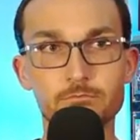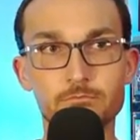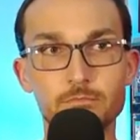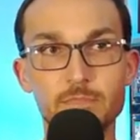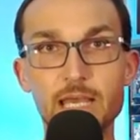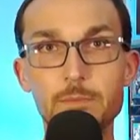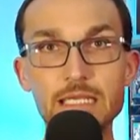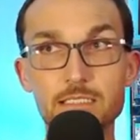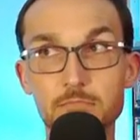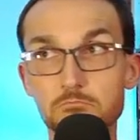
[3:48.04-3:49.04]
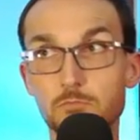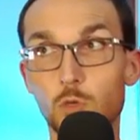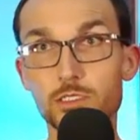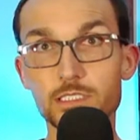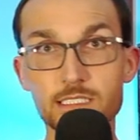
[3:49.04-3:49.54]
that makes it
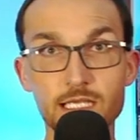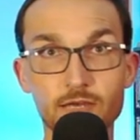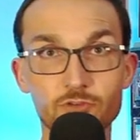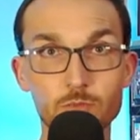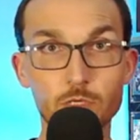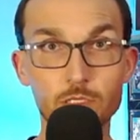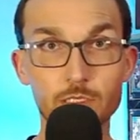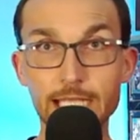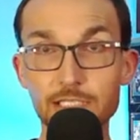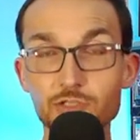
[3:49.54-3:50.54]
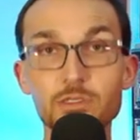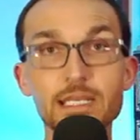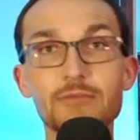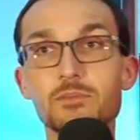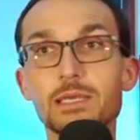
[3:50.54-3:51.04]
more discoverable, and you could
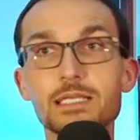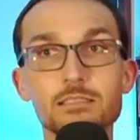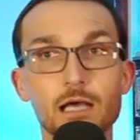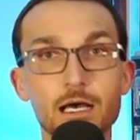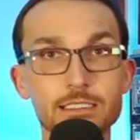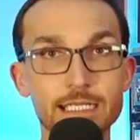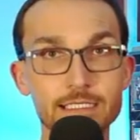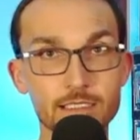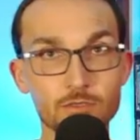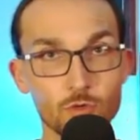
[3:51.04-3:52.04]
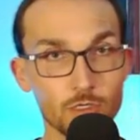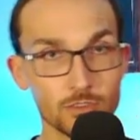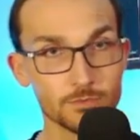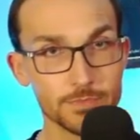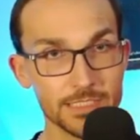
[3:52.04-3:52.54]
have the best content in the
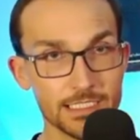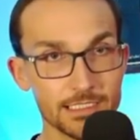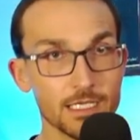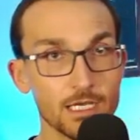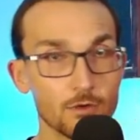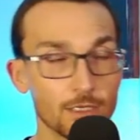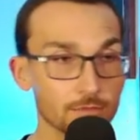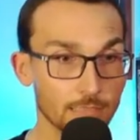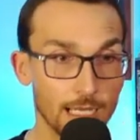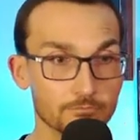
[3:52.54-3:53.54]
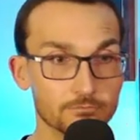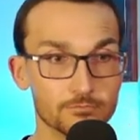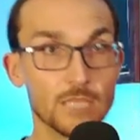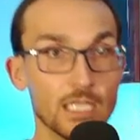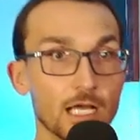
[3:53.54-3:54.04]
world. Because, well, I'm
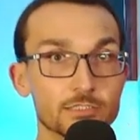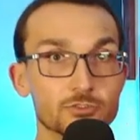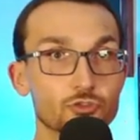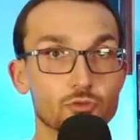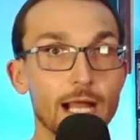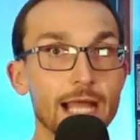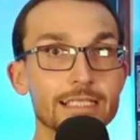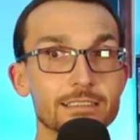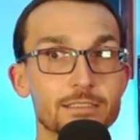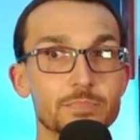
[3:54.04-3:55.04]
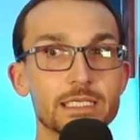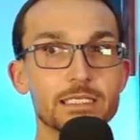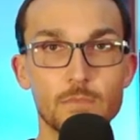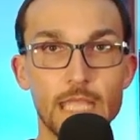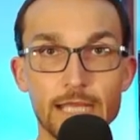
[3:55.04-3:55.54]
not trying to
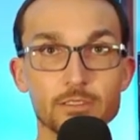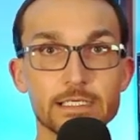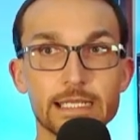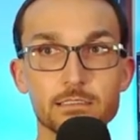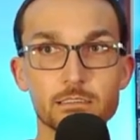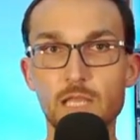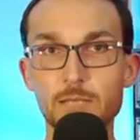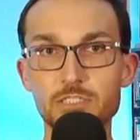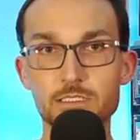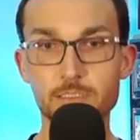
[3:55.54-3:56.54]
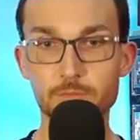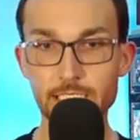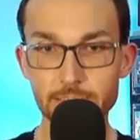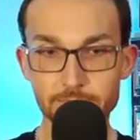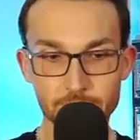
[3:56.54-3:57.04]
be arrogant, I'm just
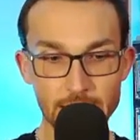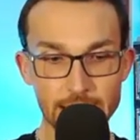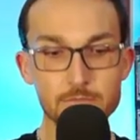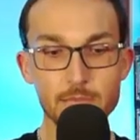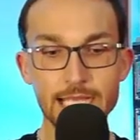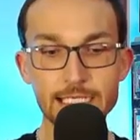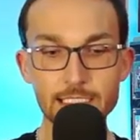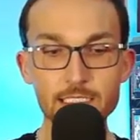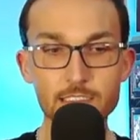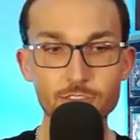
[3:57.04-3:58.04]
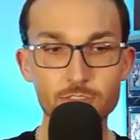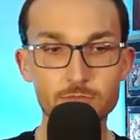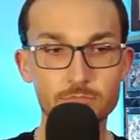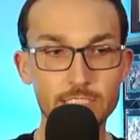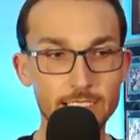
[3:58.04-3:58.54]
somebody in my niche,
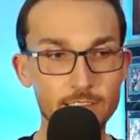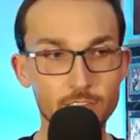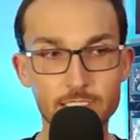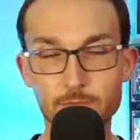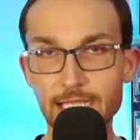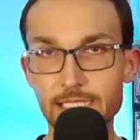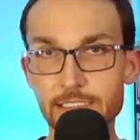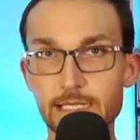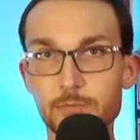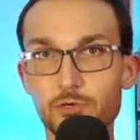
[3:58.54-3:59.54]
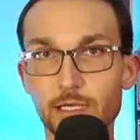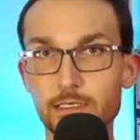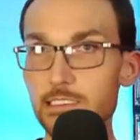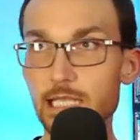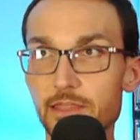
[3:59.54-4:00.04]
take a look at my
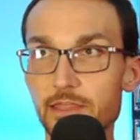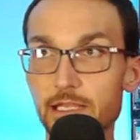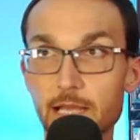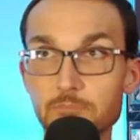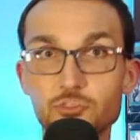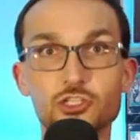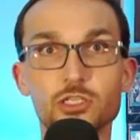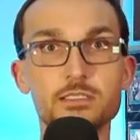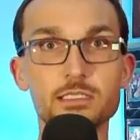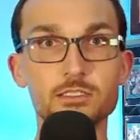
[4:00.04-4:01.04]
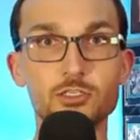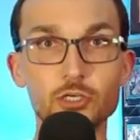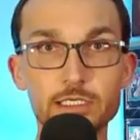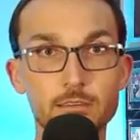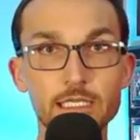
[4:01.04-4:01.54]
contemporaries, and I I'm just as
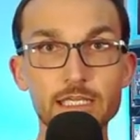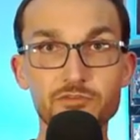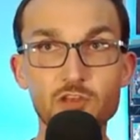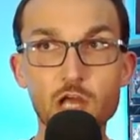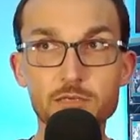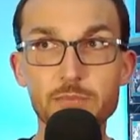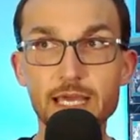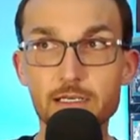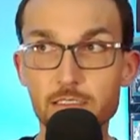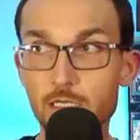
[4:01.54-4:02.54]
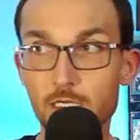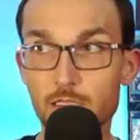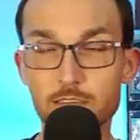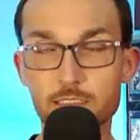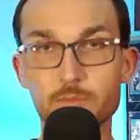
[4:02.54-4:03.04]
good, if not better,
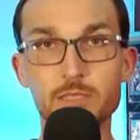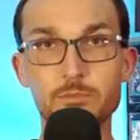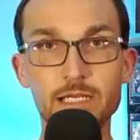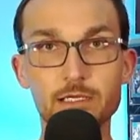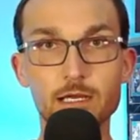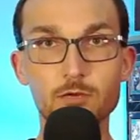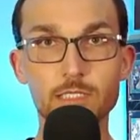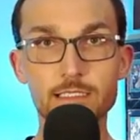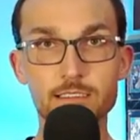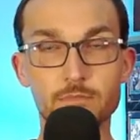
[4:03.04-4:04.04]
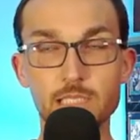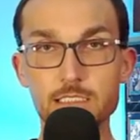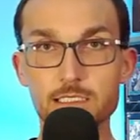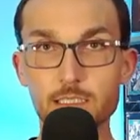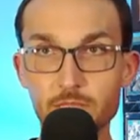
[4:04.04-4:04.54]
than some of the bigger outlets and
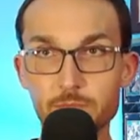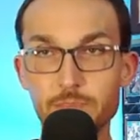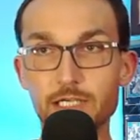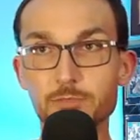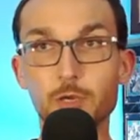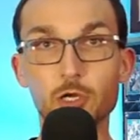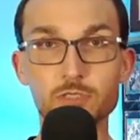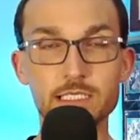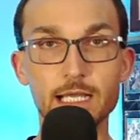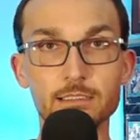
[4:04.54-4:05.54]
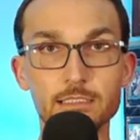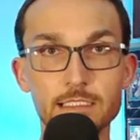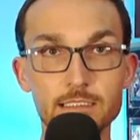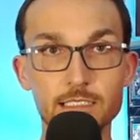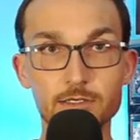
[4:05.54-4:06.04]
some of the bigger
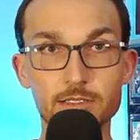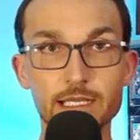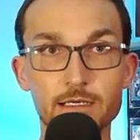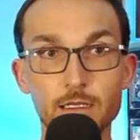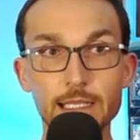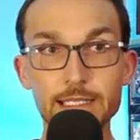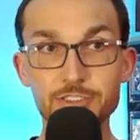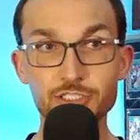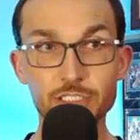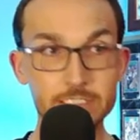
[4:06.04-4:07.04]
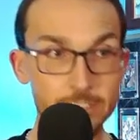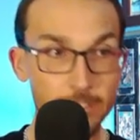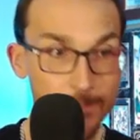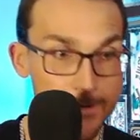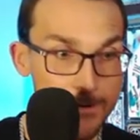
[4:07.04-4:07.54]
personalities that are there. It's just,
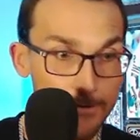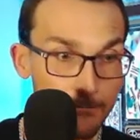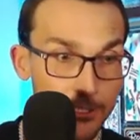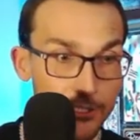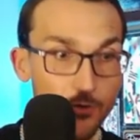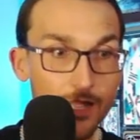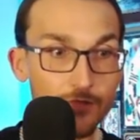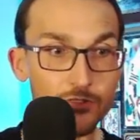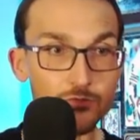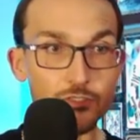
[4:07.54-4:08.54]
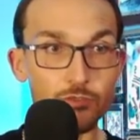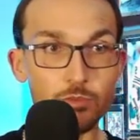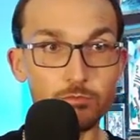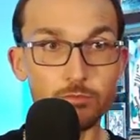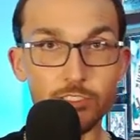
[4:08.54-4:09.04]
when you have YouTube,
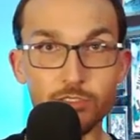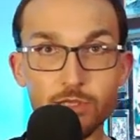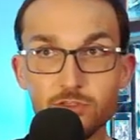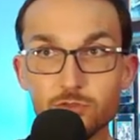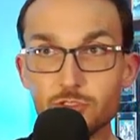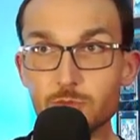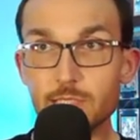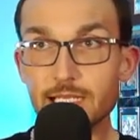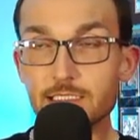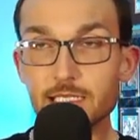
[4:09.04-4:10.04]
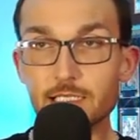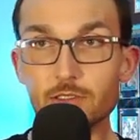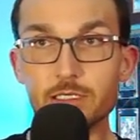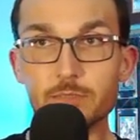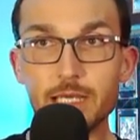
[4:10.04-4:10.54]
and I can take a
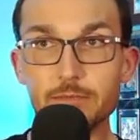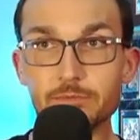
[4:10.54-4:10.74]
look at I